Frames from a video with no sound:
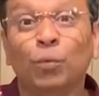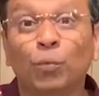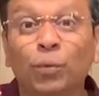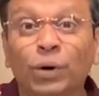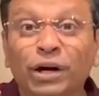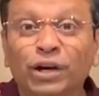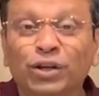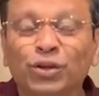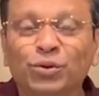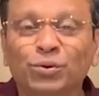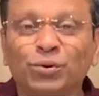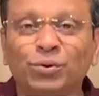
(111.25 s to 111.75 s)
Were
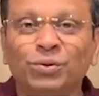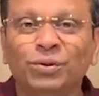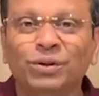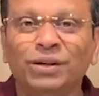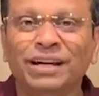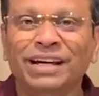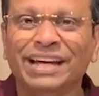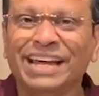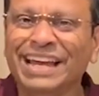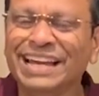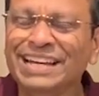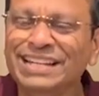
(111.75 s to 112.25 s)

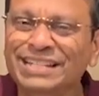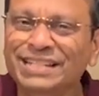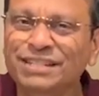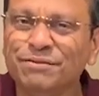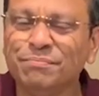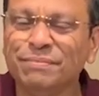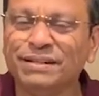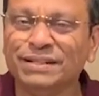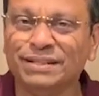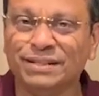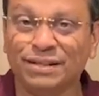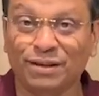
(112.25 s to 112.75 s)
you
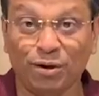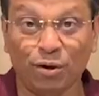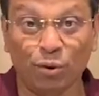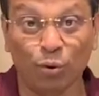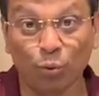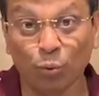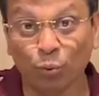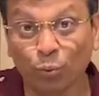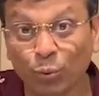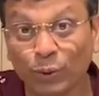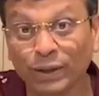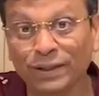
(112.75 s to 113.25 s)
intimate
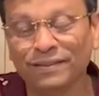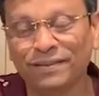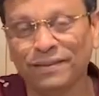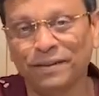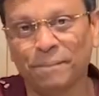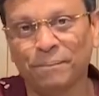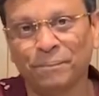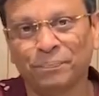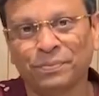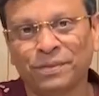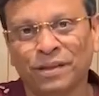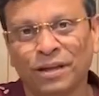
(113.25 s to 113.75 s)
with
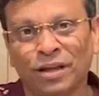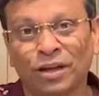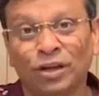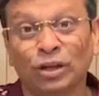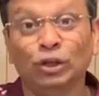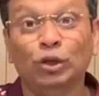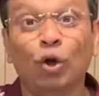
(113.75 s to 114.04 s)
him?